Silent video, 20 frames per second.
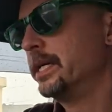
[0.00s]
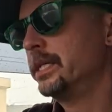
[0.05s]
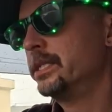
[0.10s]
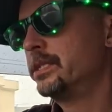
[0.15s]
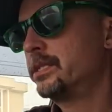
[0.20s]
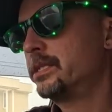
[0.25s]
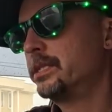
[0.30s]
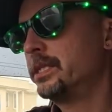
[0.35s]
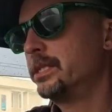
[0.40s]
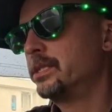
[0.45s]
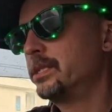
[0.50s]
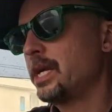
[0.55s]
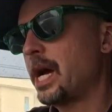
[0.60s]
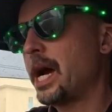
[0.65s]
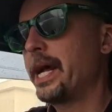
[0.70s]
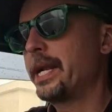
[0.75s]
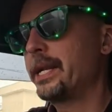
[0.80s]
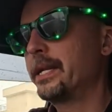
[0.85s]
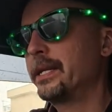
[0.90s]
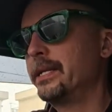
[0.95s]
is
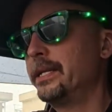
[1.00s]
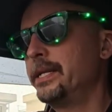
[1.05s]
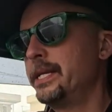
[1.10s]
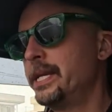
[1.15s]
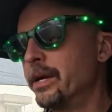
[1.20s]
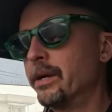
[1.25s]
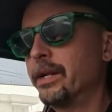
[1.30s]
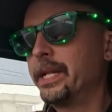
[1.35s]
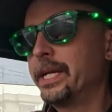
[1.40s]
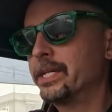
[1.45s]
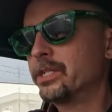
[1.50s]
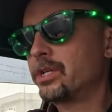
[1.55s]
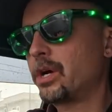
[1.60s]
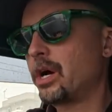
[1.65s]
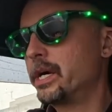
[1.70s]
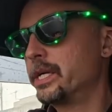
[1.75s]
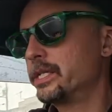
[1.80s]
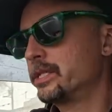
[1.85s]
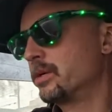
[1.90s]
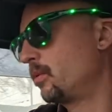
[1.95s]
not nearly as
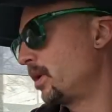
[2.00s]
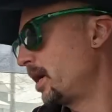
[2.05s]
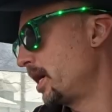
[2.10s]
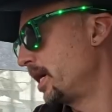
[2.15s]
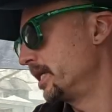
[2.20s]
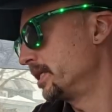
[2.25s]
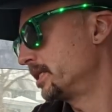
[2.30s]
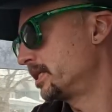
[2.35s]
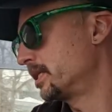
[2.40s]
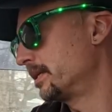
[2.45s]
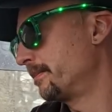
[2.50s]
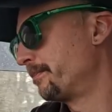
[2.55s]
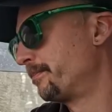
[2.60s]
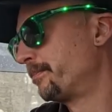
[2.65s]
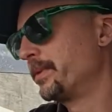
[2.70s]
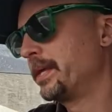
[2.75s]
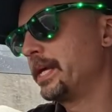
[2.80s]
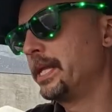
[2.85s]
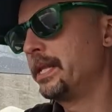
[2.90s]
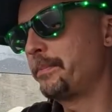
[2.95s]
hard as it was
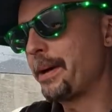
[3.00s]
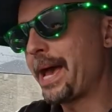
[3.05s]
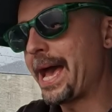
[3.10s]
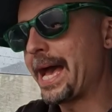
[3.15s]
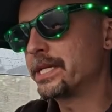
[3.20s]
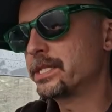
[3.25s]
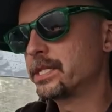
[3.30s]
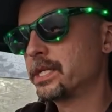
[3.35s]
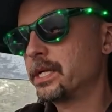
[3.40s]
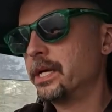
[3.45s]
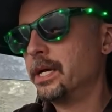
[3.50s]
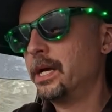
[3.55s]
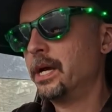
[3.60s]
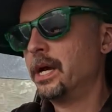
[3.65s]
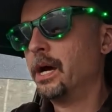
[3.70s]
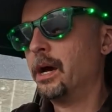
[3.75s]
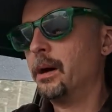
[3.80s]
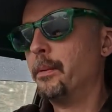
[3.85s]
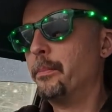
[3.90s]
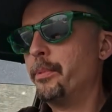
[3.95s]
in the past.
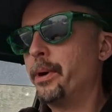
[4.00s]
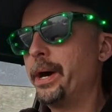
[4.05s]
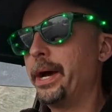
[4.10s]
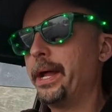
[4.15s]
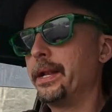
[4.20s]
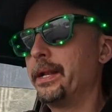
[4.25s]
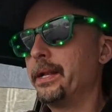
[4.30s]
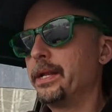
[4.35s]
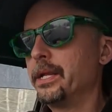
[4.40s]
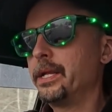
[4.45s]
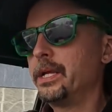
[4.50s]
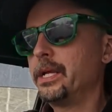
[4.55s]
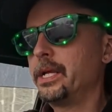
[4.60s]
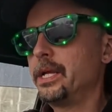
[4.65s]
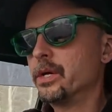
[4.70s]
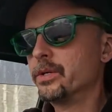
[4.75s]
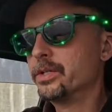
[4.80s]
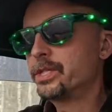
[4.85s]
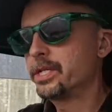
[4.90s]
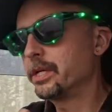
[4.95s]
But,
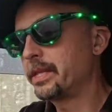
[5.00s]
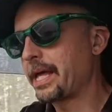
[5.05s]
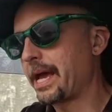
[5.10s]
you know, still